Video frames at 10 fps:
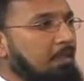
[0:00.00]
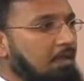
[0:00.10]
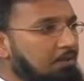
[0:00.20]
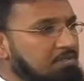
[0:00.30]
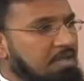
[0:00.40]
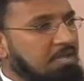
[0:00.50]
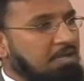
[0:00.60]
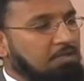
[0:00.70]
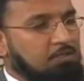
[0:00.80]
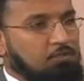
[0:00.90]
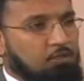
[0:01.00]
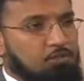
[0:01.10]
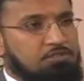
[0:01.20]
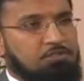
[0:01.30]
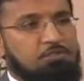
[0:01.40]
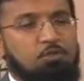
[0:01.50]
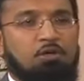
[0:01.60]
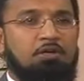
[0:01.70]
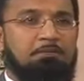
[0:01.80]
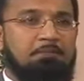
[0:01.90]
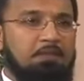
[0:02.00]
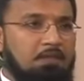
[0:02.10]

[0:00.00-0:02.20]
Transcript: And I was standing close to the door,